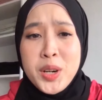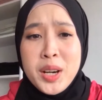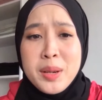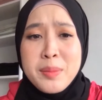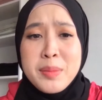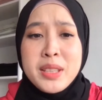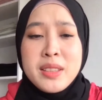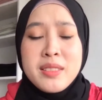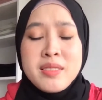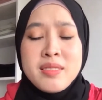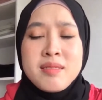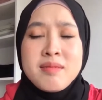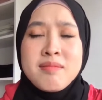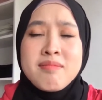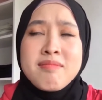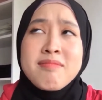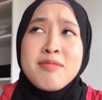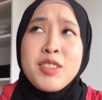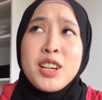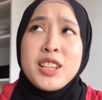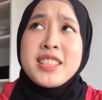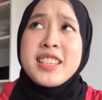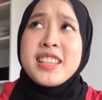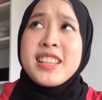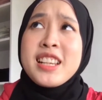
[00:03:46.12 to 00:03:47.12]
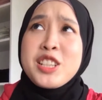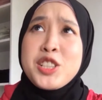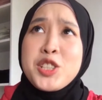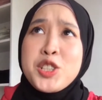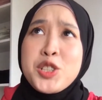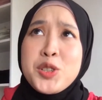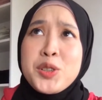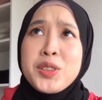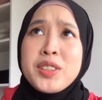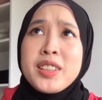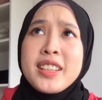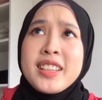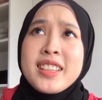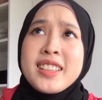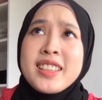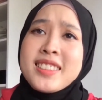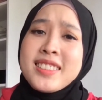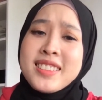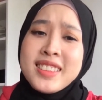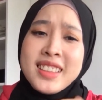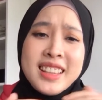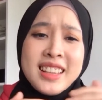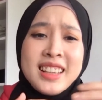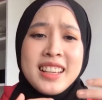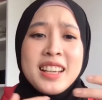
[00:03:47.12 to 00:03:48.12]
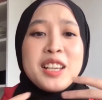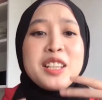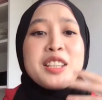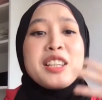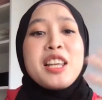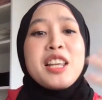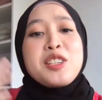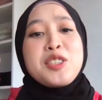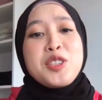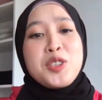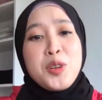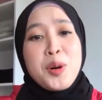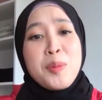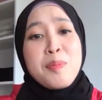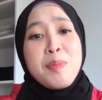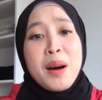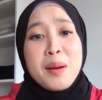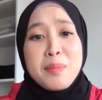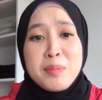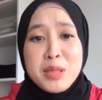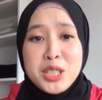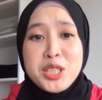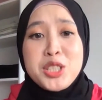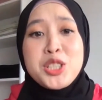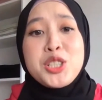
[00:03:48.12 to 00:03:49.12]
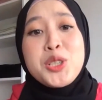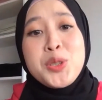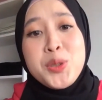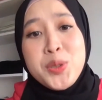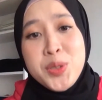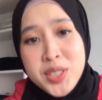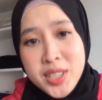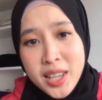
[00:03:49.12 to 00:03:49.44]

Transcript: I mean, because it's a show, like there's no public shows